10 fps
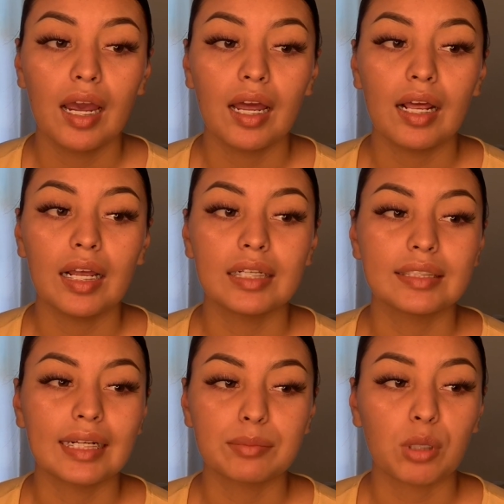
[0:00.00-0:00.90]
it's
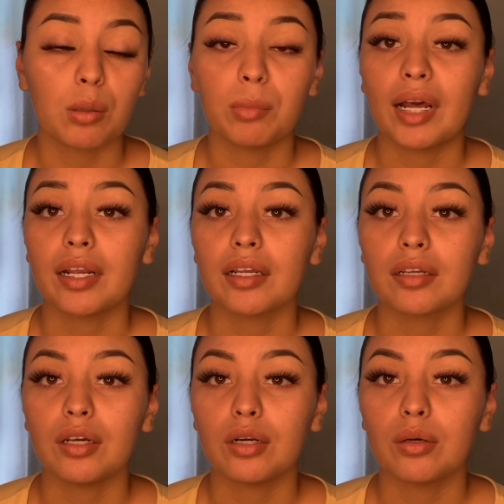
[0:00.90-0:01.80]
less problematic,
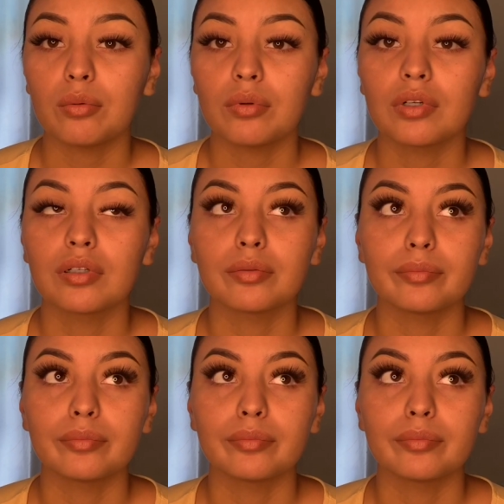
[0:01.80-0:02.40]
you know.